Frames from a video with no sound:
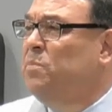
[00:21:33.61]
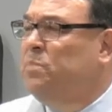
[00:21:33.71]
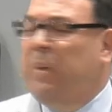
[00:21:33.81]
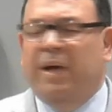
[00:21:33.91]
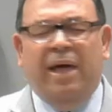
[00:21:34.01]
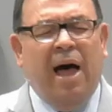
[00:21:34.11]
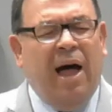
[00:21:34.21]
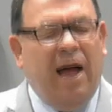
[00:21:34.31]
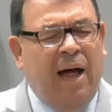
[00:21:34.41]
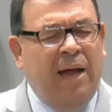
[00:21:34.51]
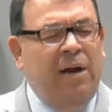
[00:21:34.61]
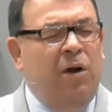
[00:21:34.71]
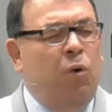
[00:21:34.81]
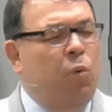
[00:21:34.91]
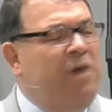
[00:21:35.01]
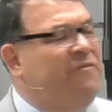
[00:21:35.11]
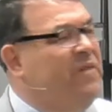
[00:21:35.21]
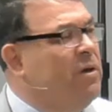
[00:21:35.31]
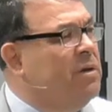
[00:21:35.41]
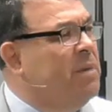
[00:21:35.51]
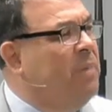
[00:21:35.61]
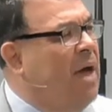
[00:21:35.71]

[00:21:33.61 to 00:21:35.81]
But God revealed them.